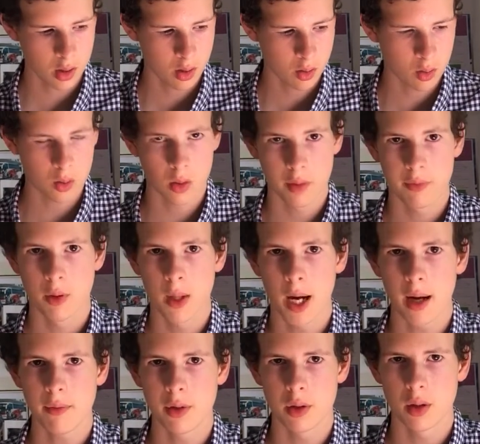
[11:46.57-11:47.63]
or if you
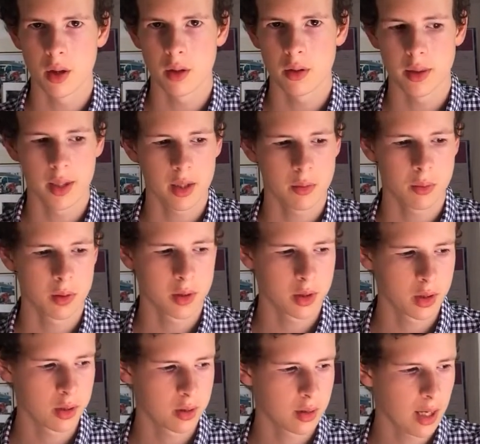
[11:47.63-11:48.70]
have your own and this was
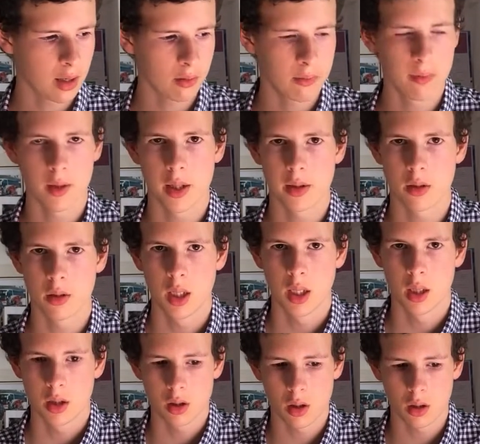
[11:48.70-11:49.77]
just helpful in
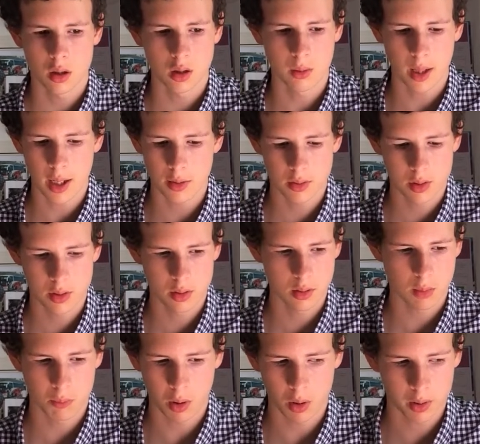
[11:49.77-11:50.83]
showing you how to
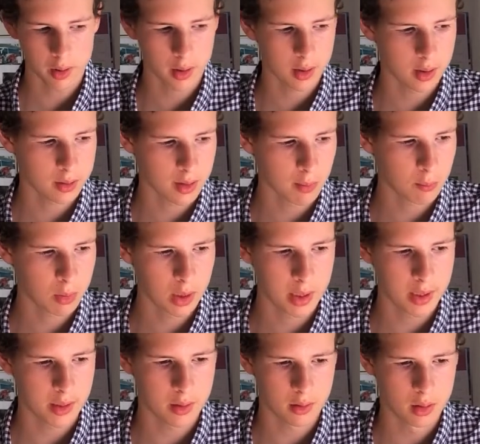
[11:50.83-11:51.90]
unbox it and assemble it
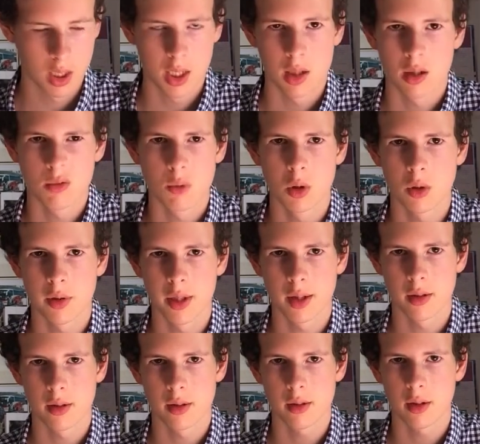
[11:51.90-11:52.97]
and some cool things
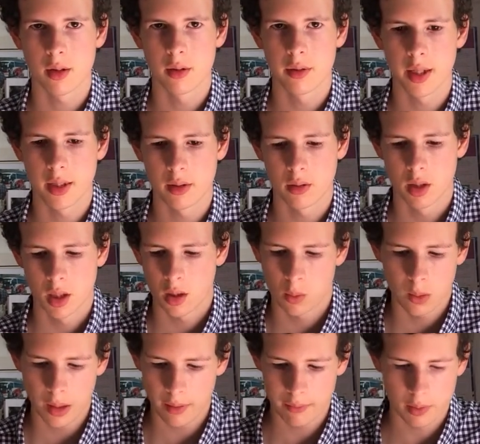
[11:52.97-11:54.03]
to sow, then
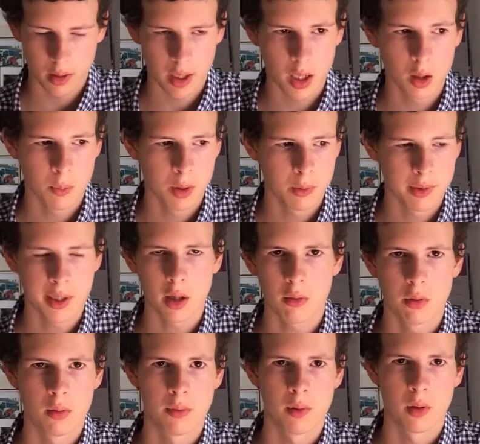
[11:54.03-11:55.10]
whatever, I hope it was
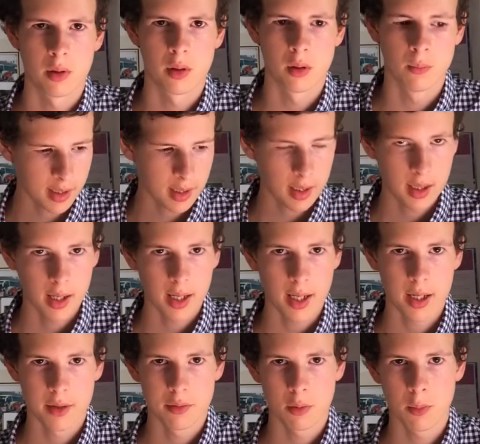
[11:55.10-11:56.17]
helpful for you.
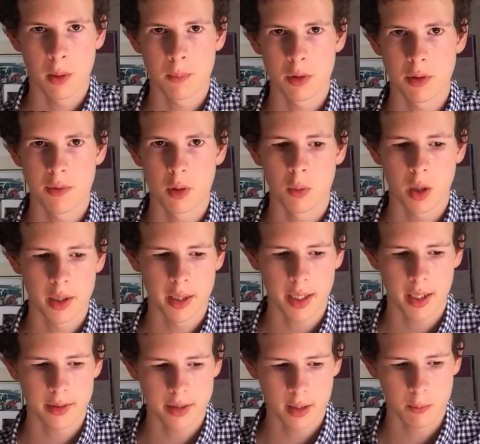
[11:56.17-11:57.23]
And remember, if you want to
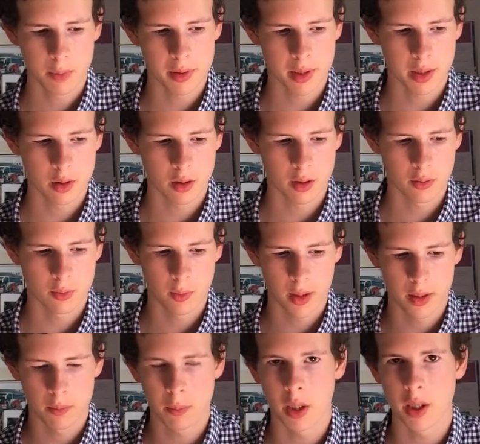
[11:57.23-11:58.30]
get 10% off
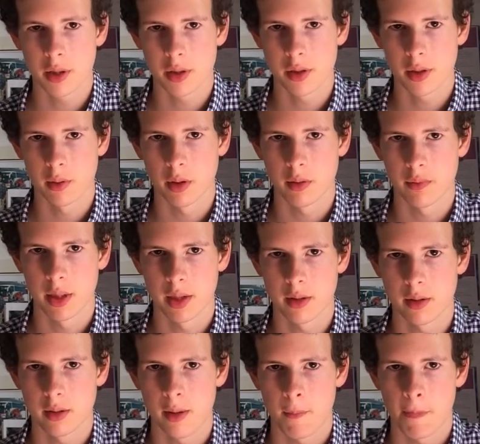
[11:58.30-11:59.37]
when purchasing one of
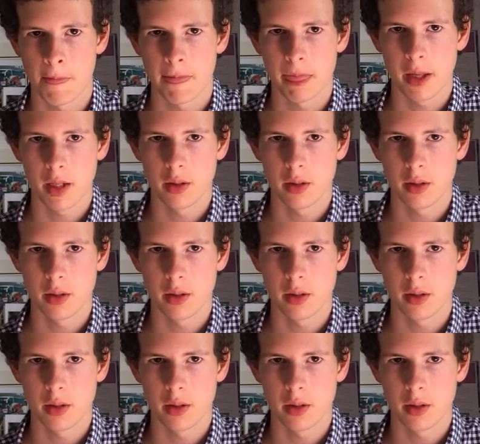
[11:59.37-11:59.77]
these, then